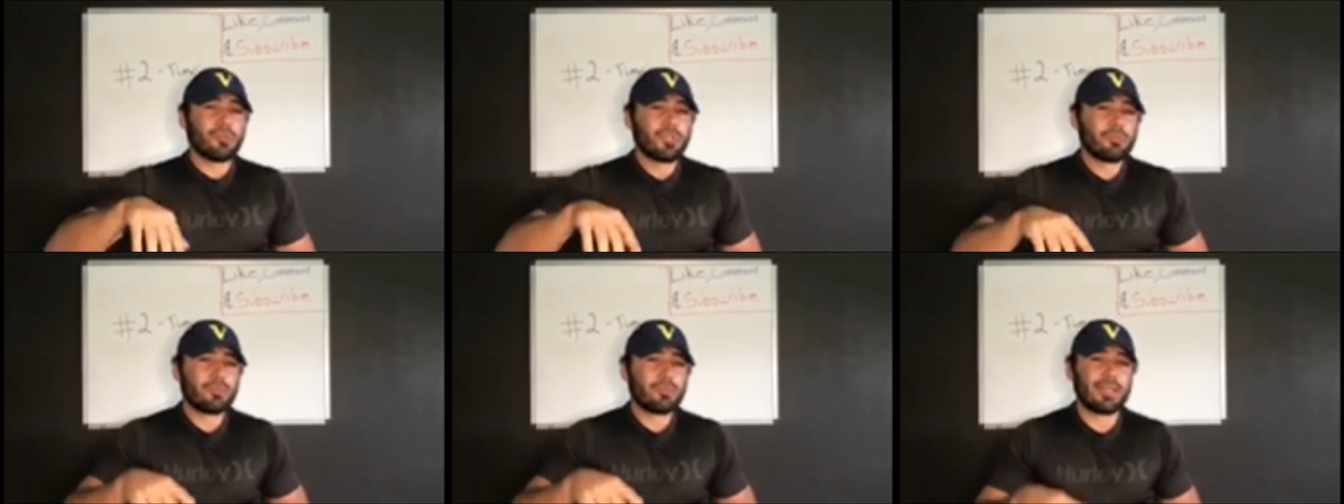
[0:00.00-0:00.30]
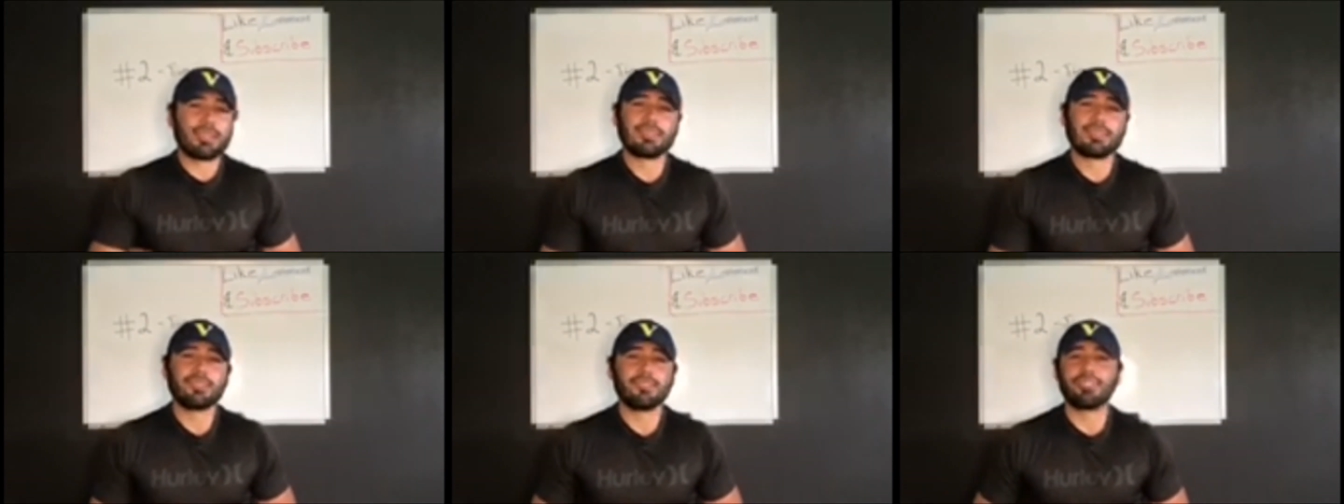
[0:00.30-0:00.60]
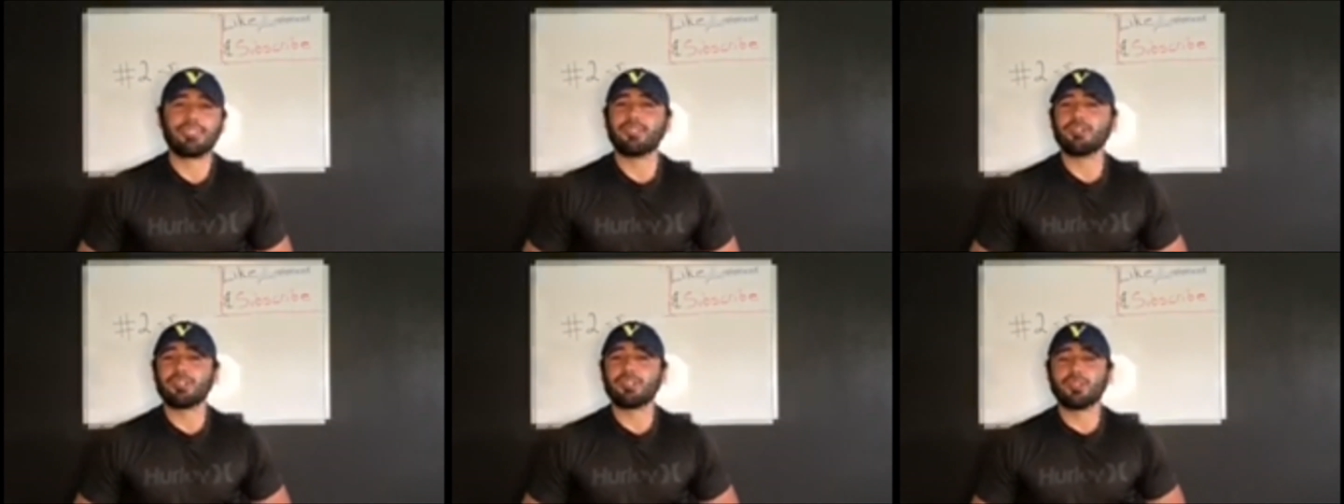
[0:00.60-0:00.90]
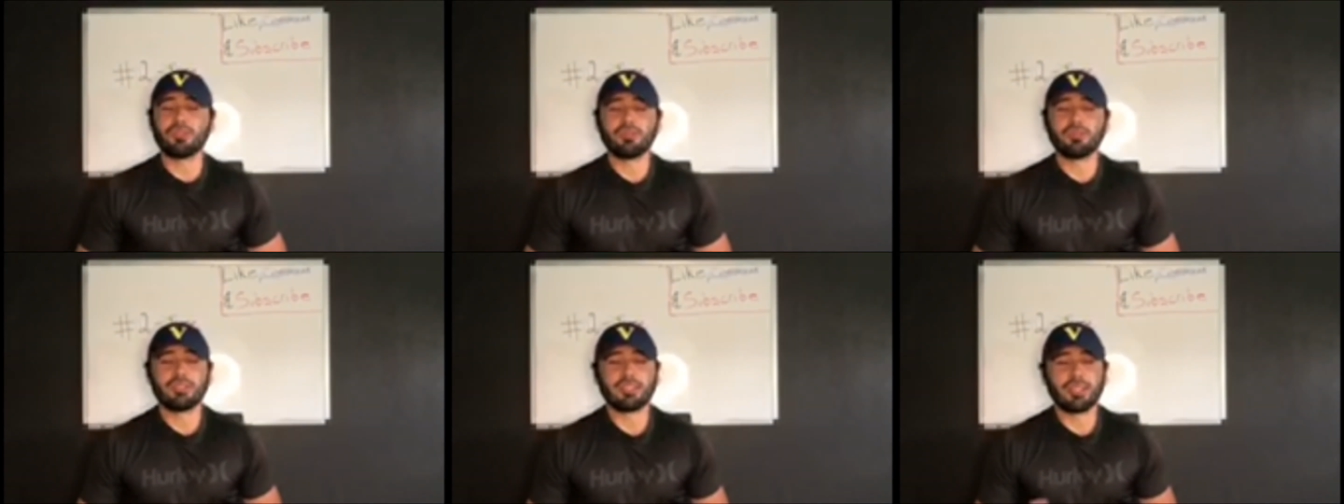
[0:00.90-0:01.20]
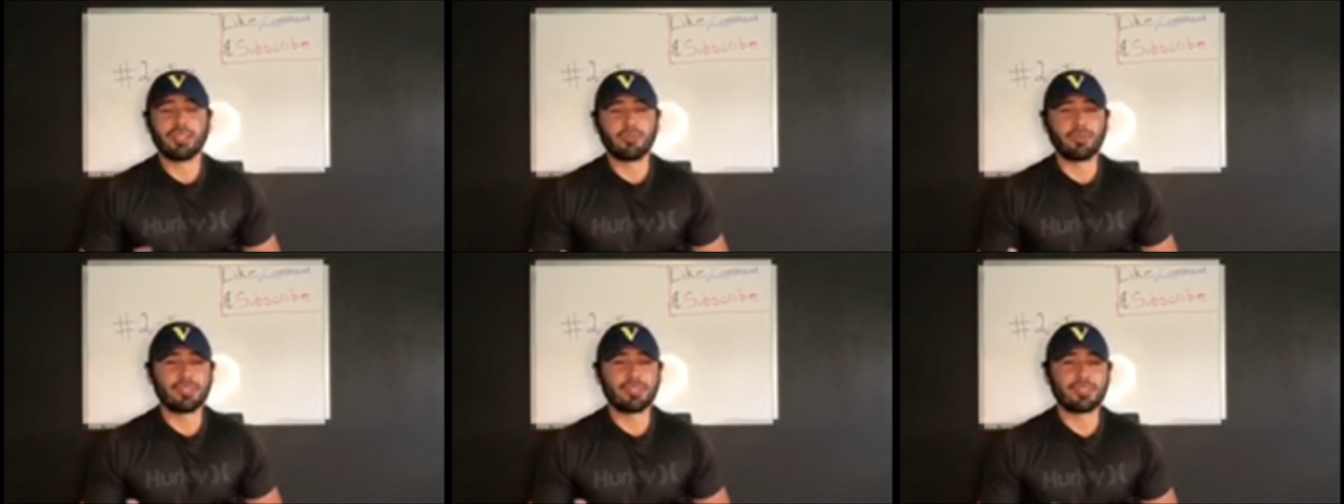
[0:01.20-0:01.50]
but I still don't know in
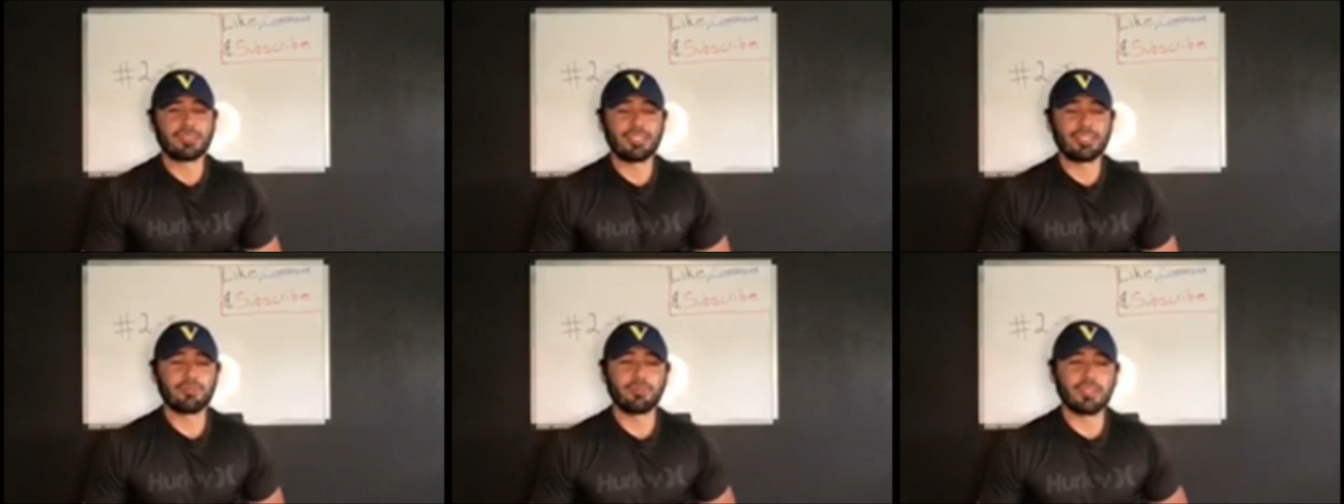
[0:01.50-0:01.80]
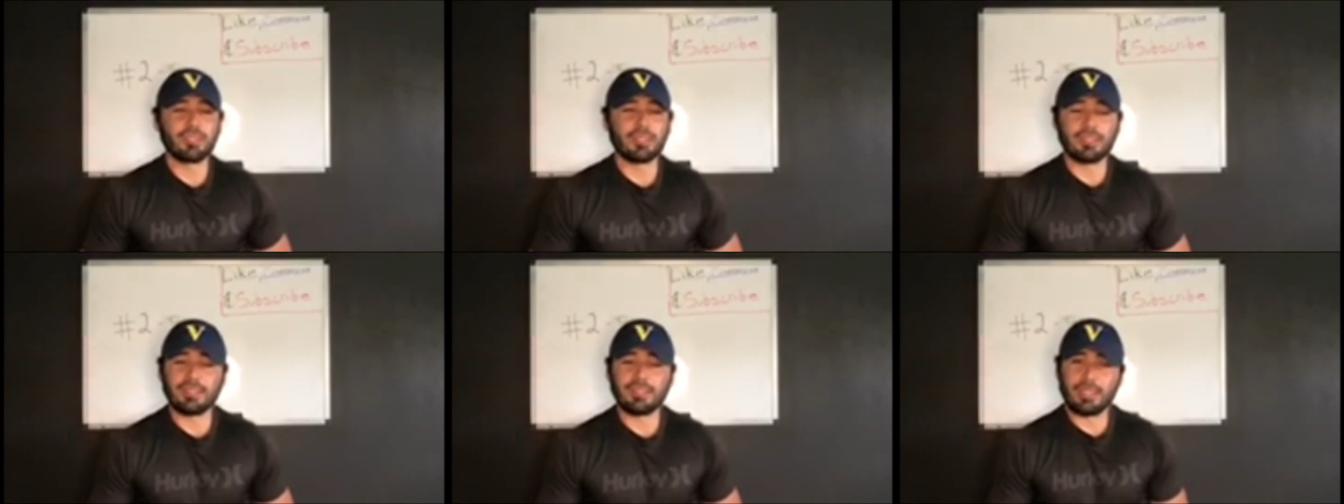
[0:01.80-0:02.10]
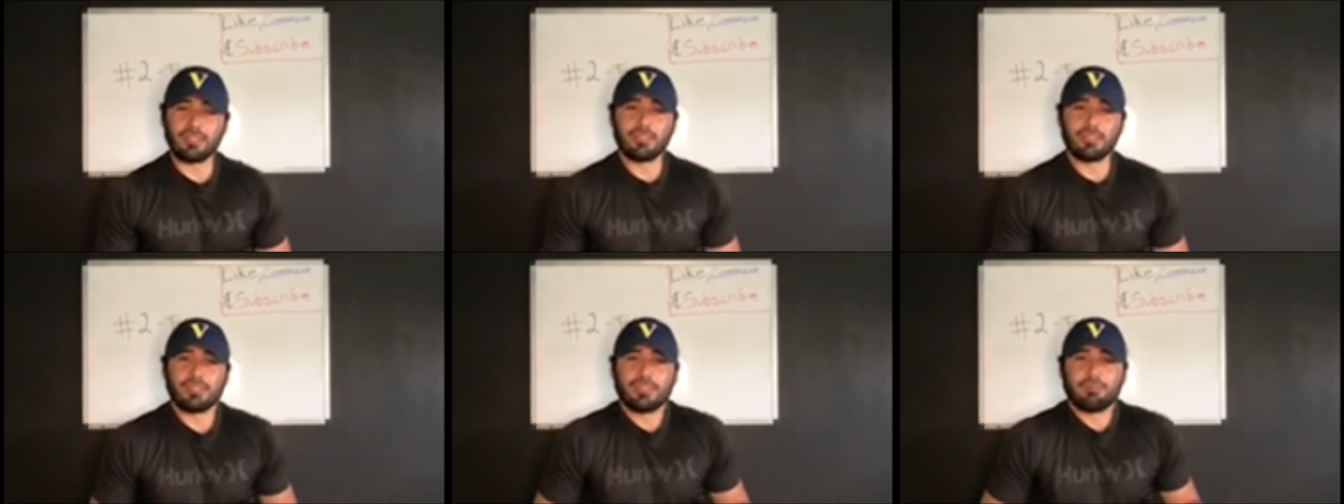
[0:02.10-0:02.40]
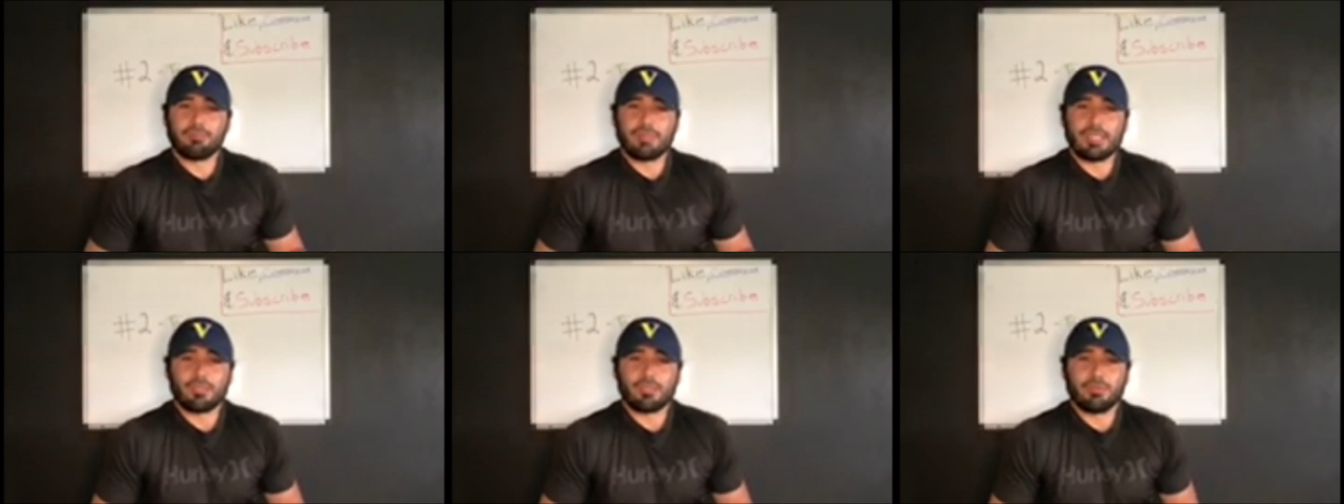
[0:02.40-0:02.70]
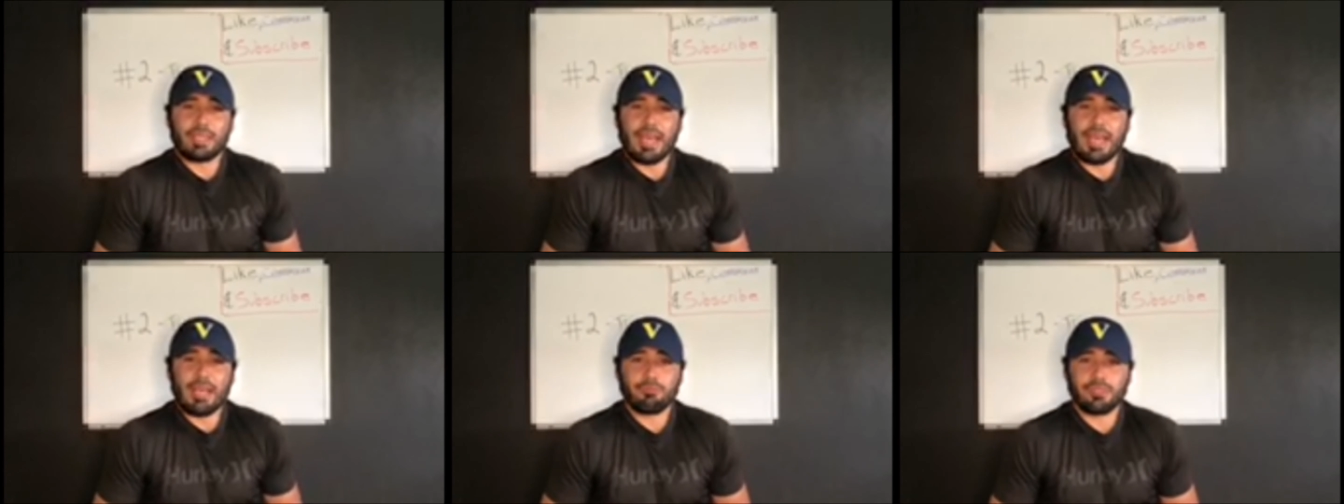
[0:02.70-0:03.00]
real estate. But that just makes me
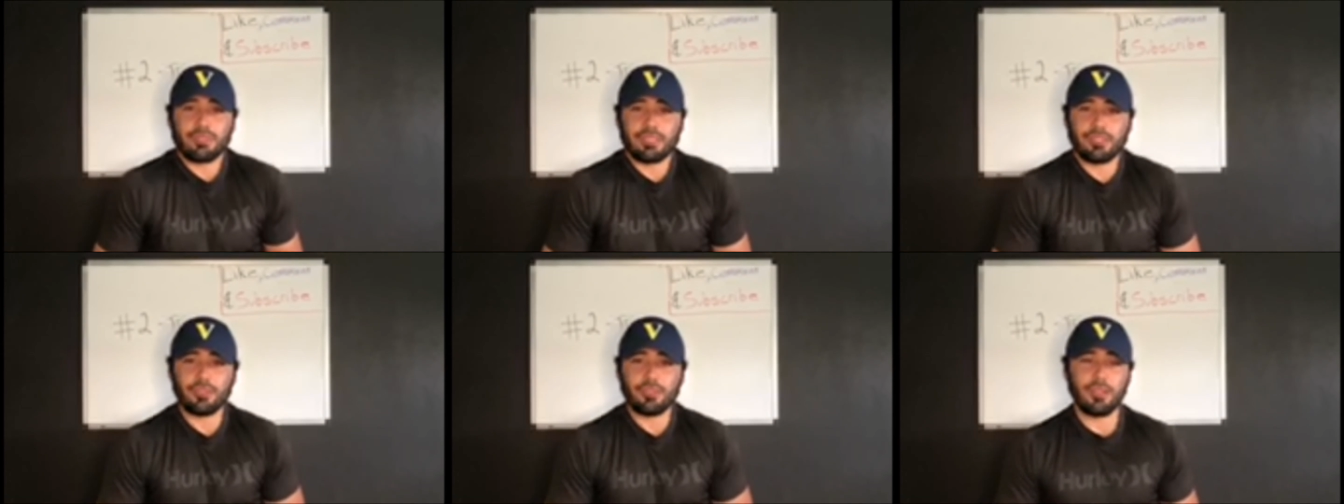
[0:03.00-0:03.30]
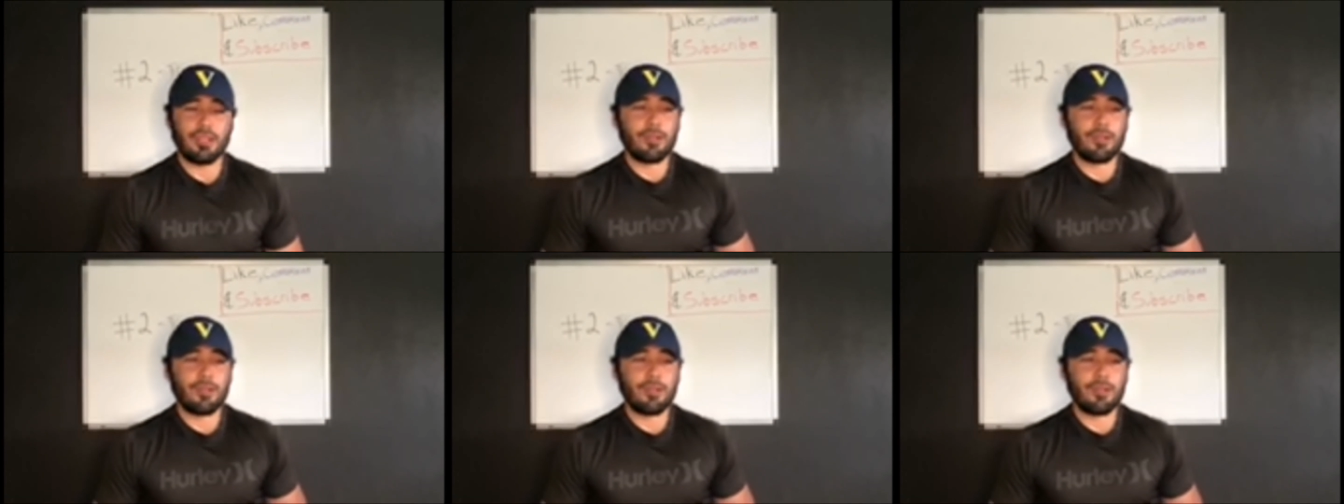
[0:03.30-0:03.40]
happy, you know.